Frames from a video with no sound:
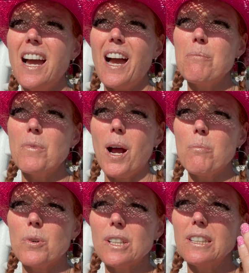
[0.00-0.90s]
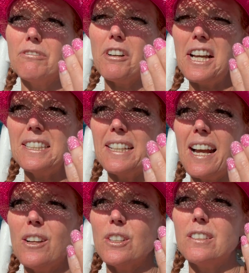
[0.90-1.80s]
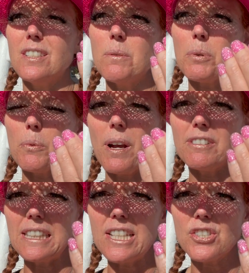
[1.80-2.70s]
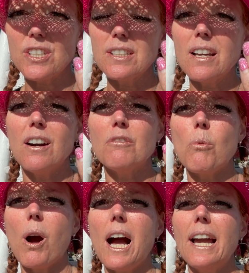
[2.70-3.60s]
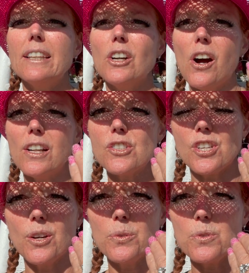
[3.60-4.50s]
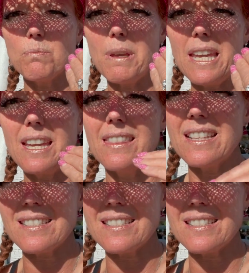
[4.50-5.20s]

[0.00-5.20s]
I'm, I'm really finding out the deeper revelation of why God chose me in this